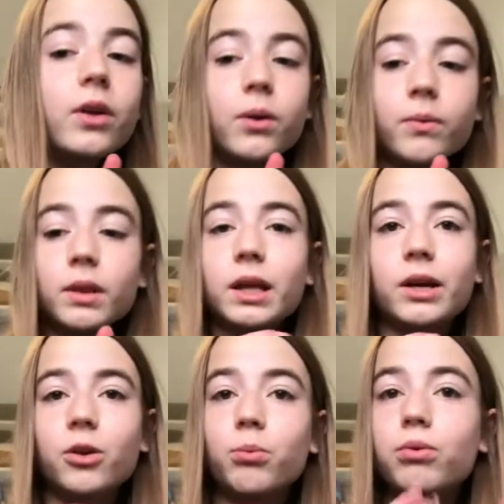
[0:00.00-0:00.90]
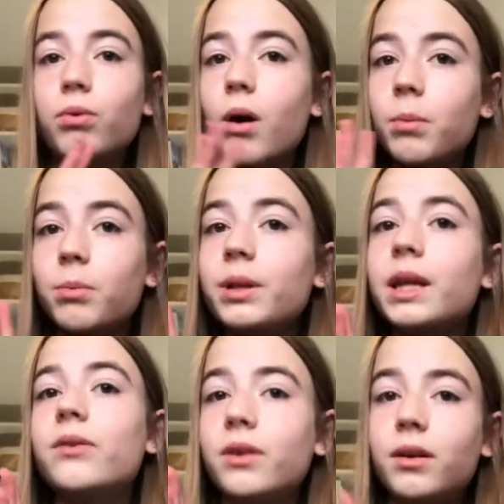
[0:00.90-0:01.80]
you that you
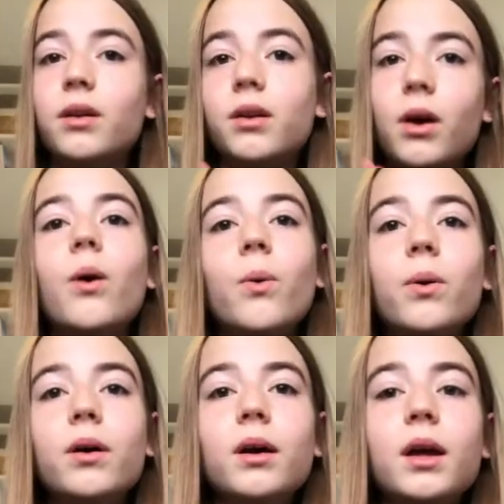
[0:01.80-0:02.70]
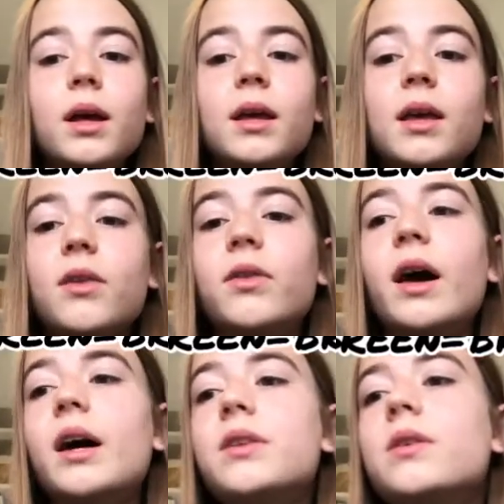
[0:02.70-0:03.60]
probably didn't know is
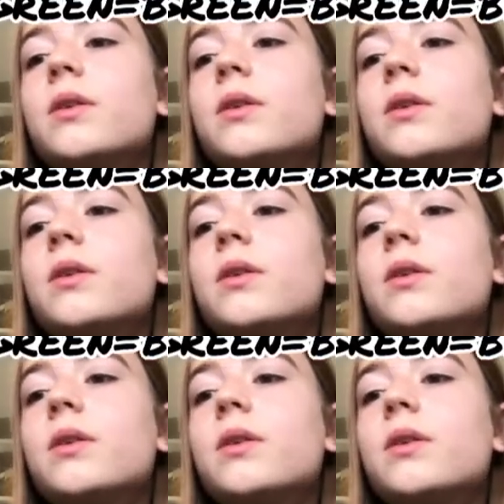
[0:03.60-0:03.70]
that